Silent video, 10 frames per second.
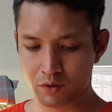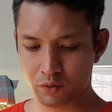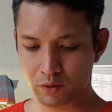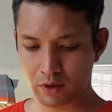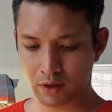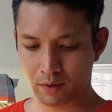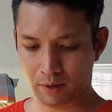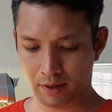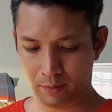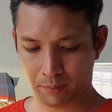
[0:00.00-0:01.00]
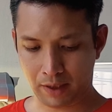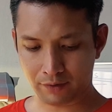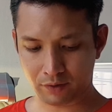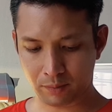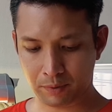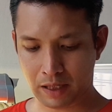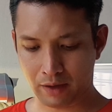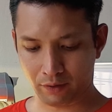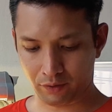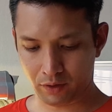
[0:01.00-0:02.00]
to the other parts of the plant.